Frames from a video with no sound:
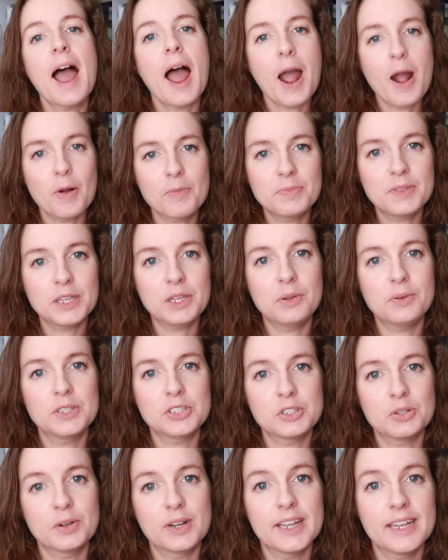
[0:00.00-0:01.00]
I hope that you
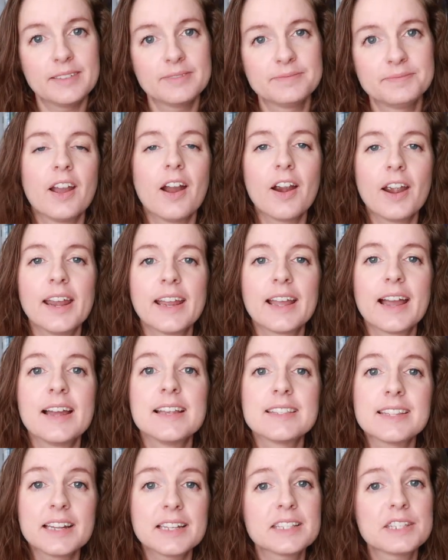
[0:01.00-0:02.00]
enjoy. All right,
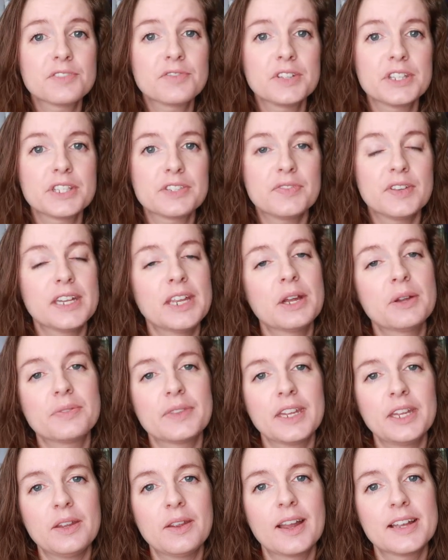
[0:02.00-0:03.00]
guys, that is it for this video.
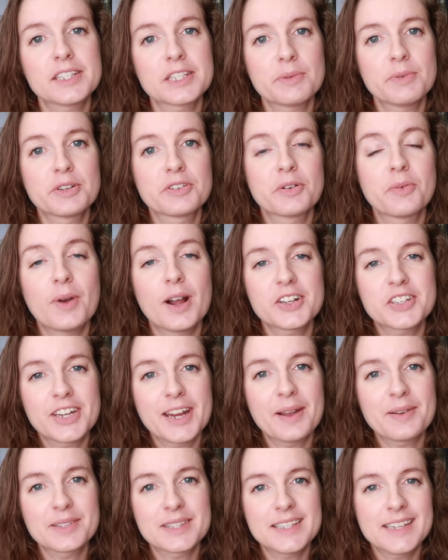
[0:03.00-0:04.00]
Thank you guys so much for
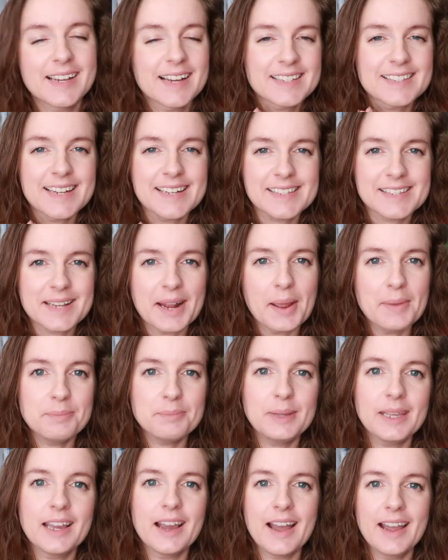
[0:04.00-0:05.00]
watching. I'll see you guys next
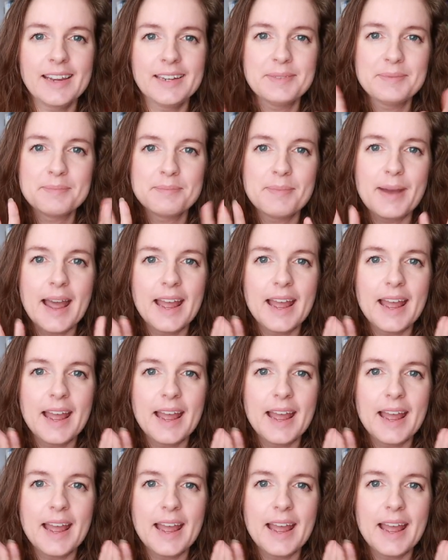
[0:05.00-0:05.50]
time. Be kind.